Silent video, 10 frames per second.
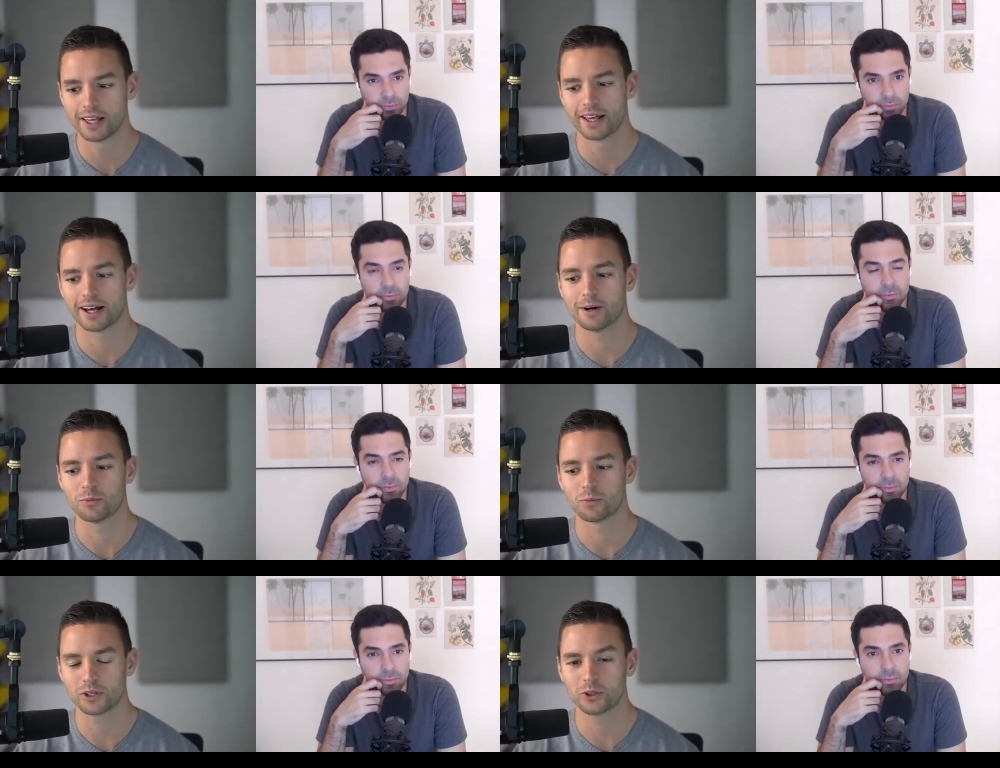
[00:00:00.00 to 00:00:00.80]

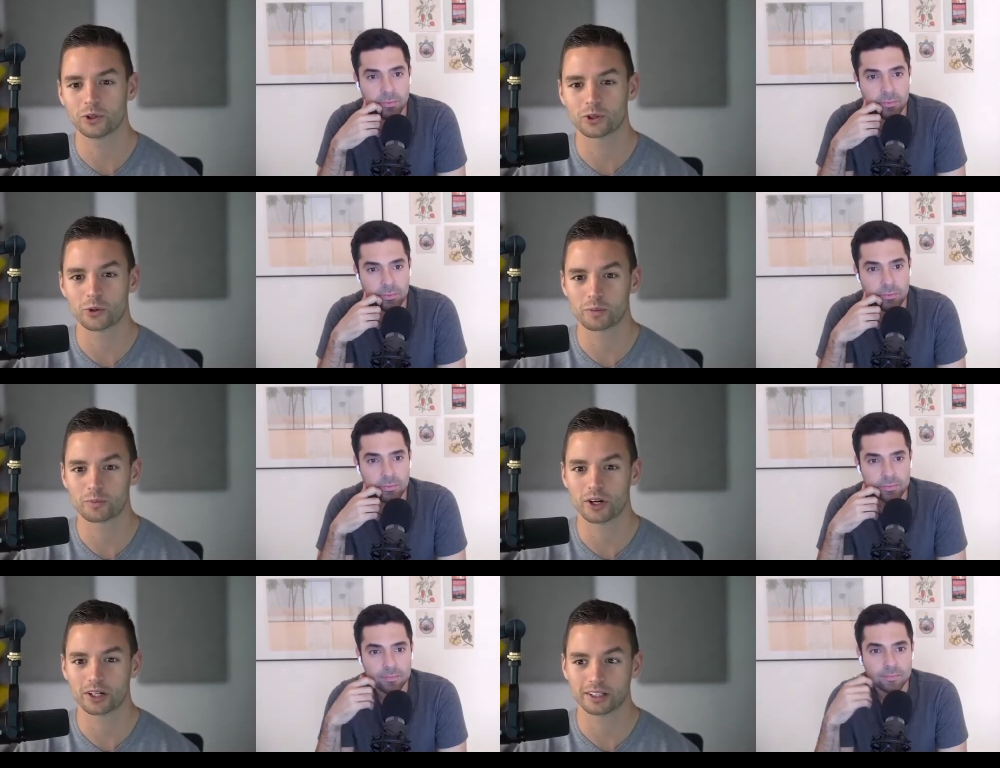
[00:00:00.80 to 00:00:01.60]
Speaker 1: um, when you're going
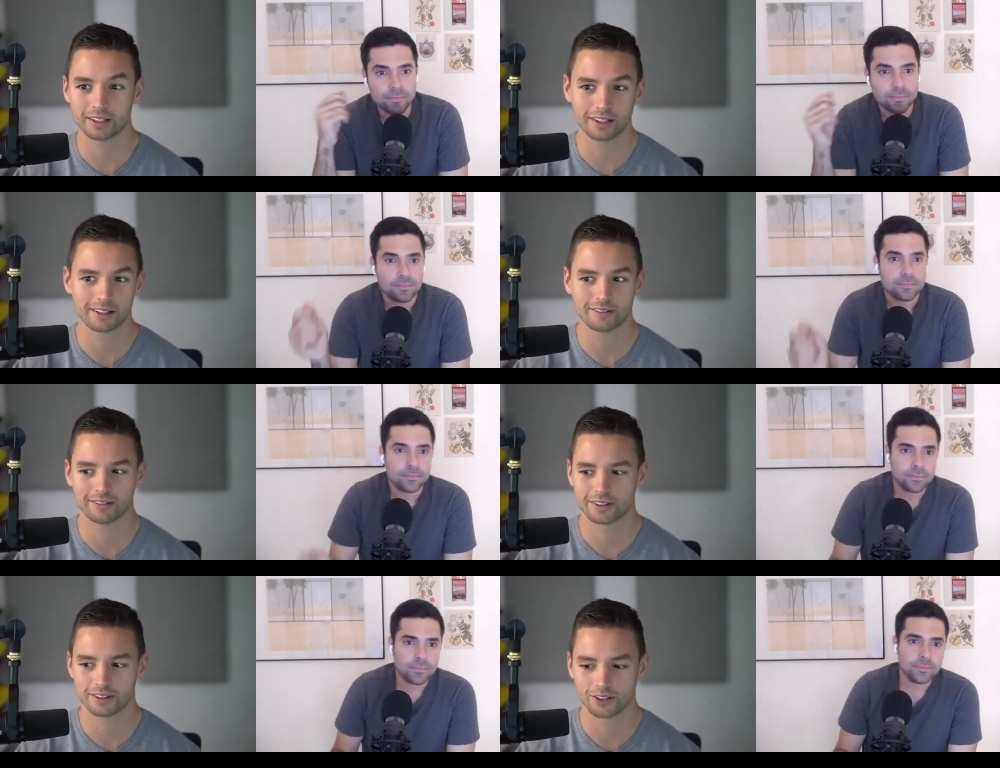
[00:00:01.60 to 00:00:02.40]
product led like
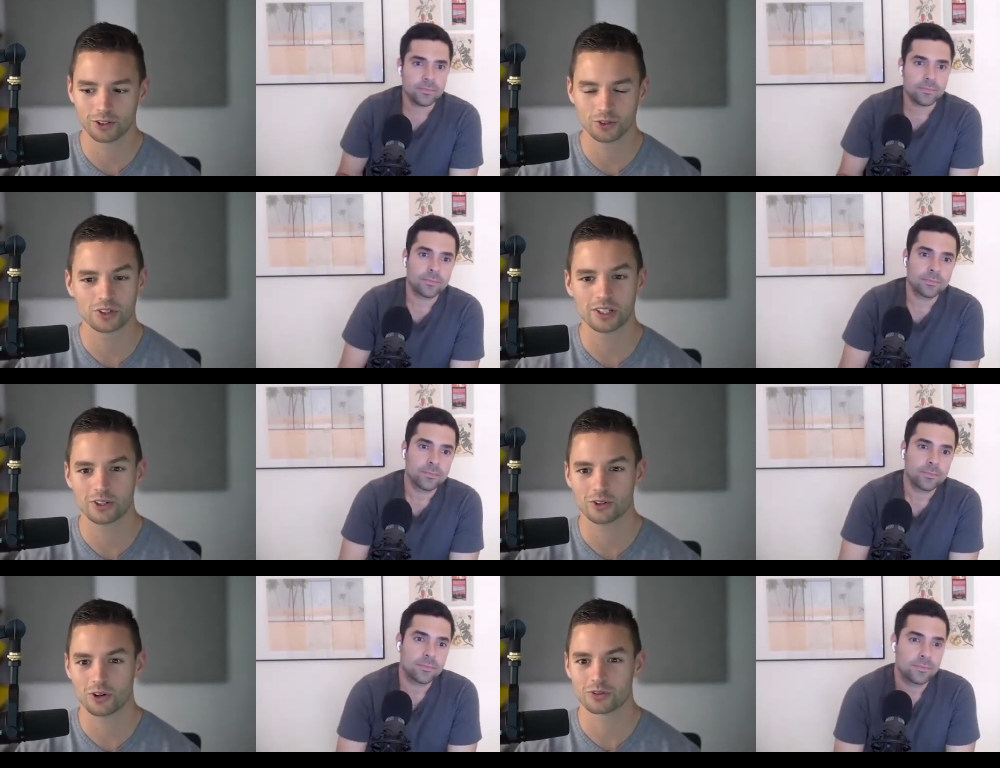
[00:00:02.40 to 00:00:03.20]
usually
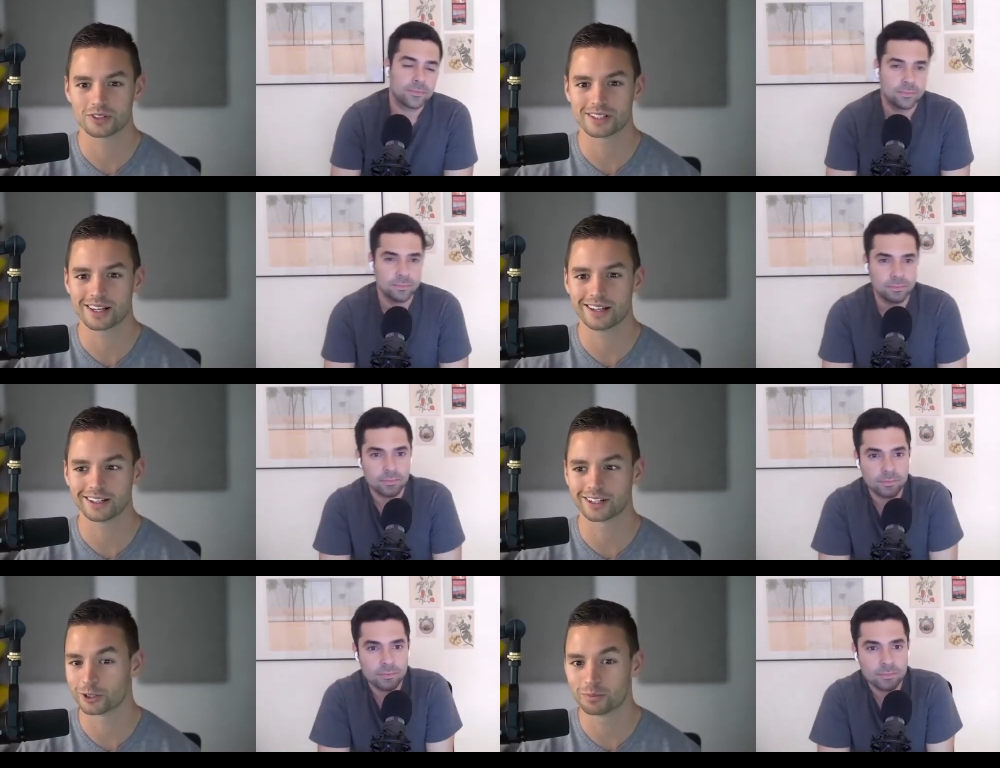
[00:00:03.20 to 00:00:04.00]
you don't
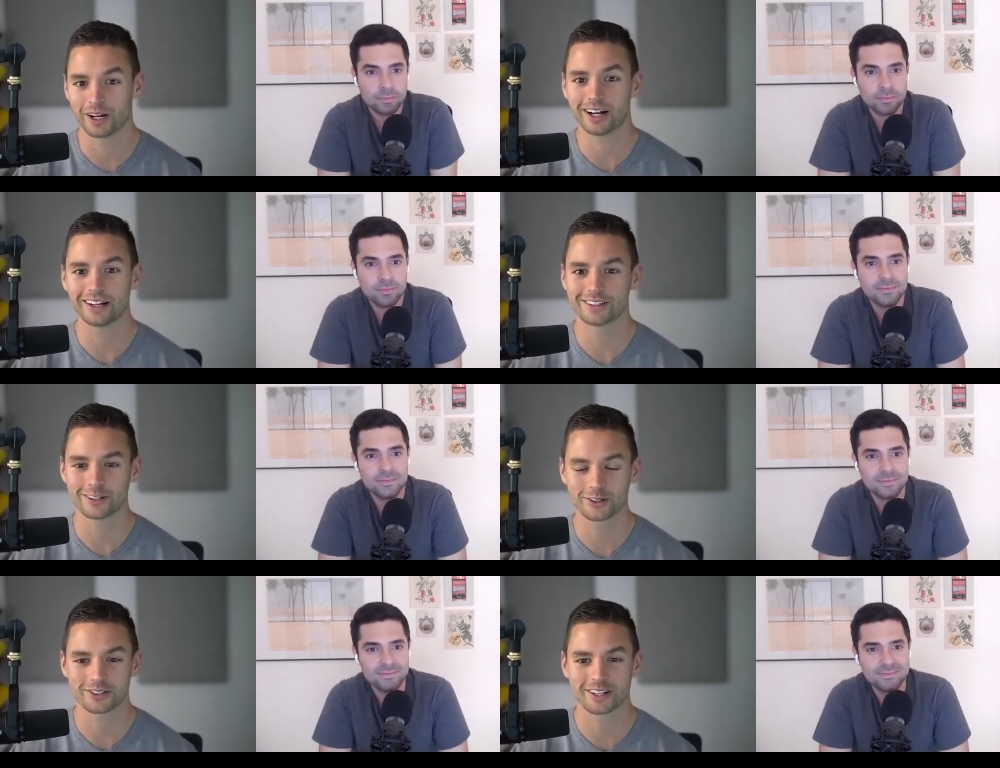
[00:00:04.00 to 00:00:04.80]
say goodbye to
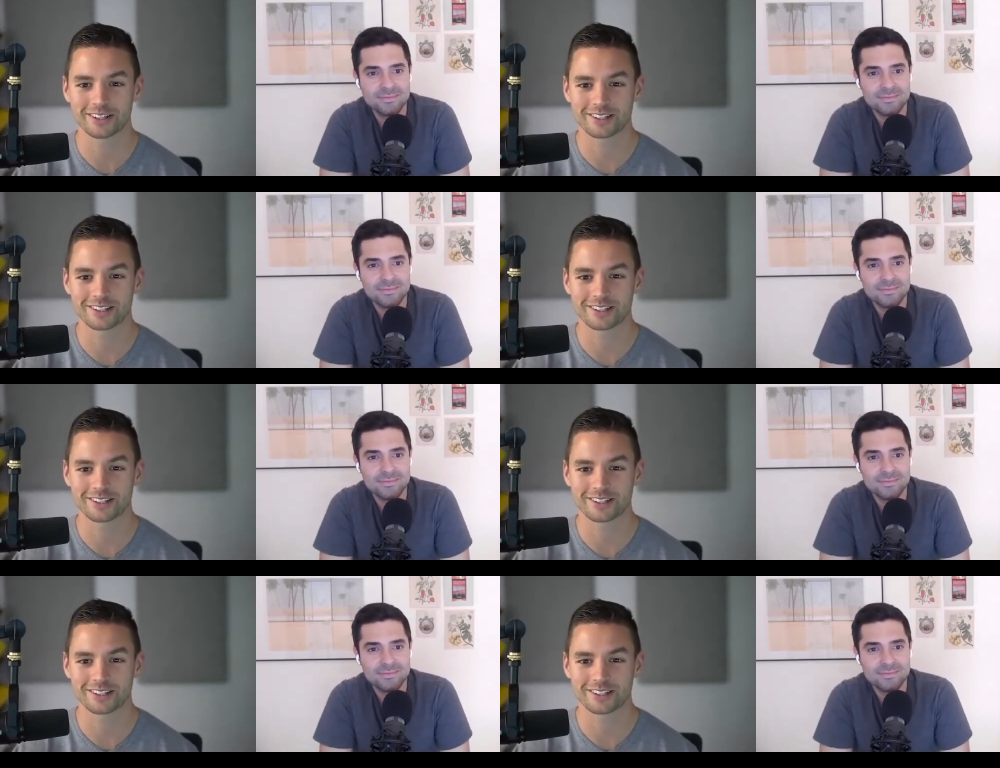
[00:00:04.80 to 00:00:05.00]
your sales